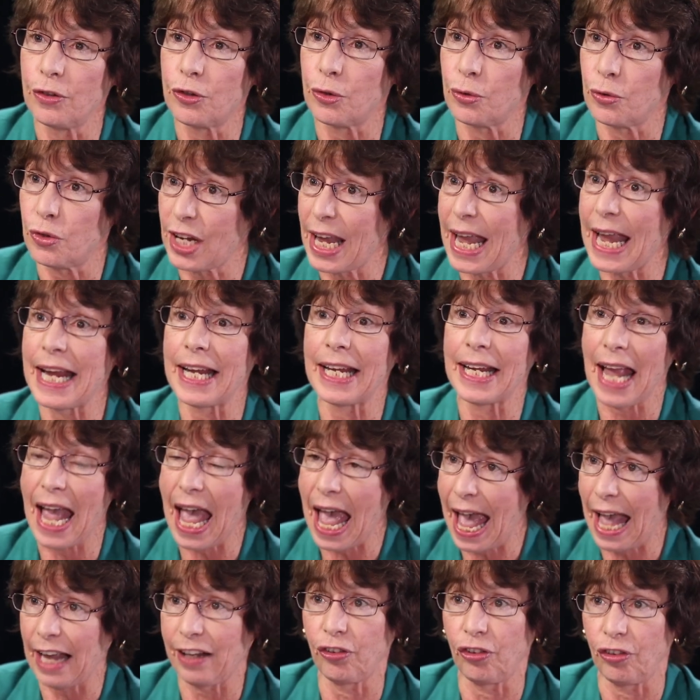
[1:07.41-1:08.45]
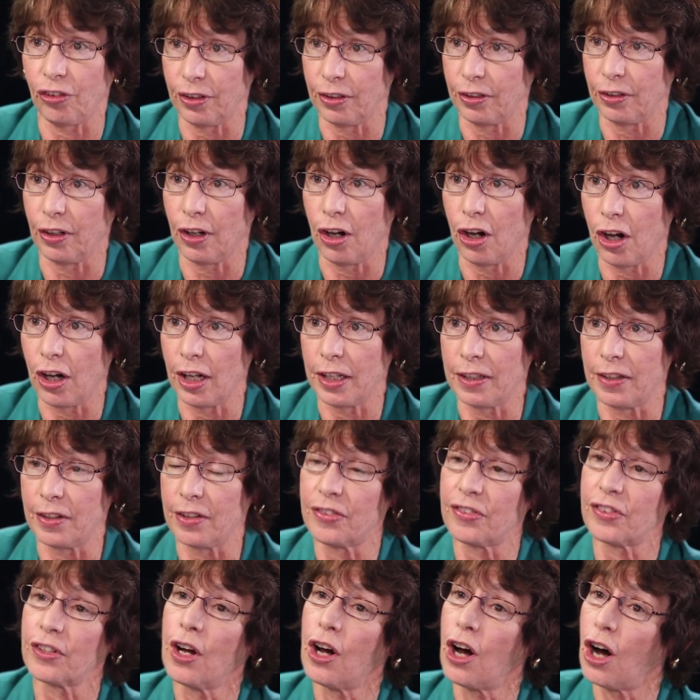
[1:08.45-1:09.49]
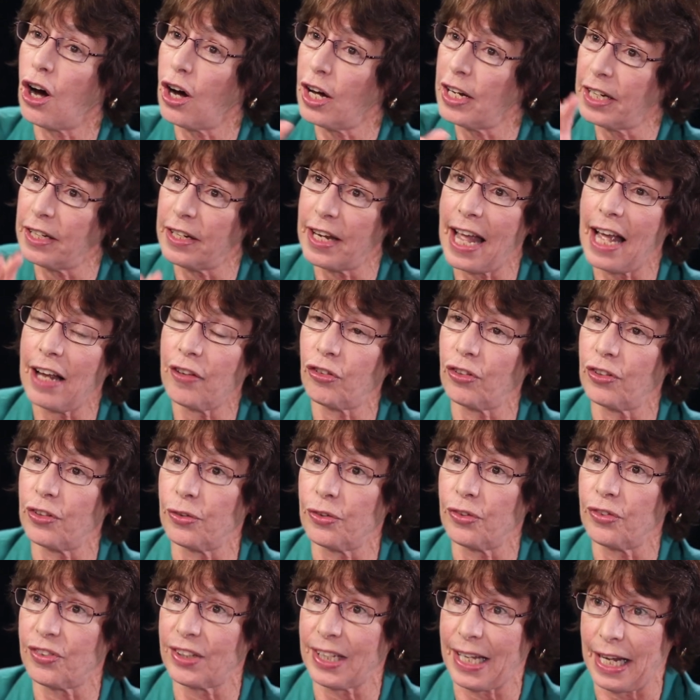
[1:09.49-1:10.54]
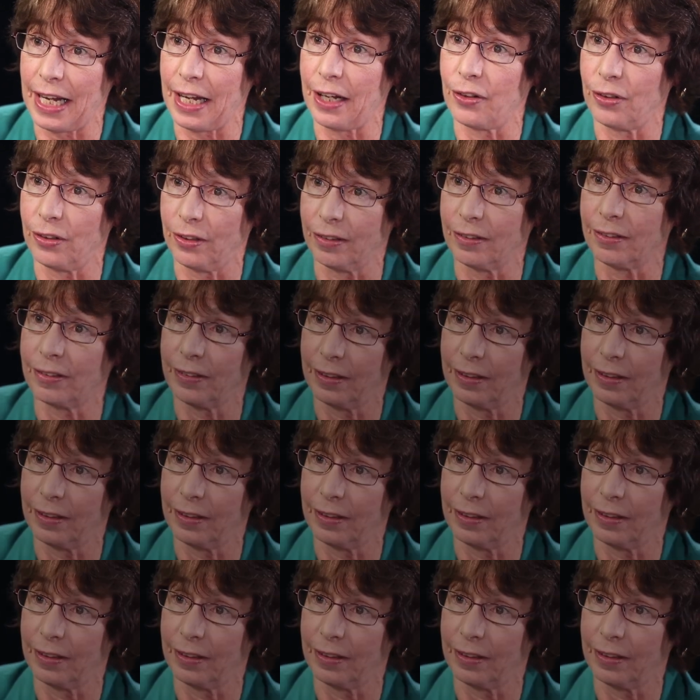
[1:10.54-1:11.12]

to take action on this on a national scale.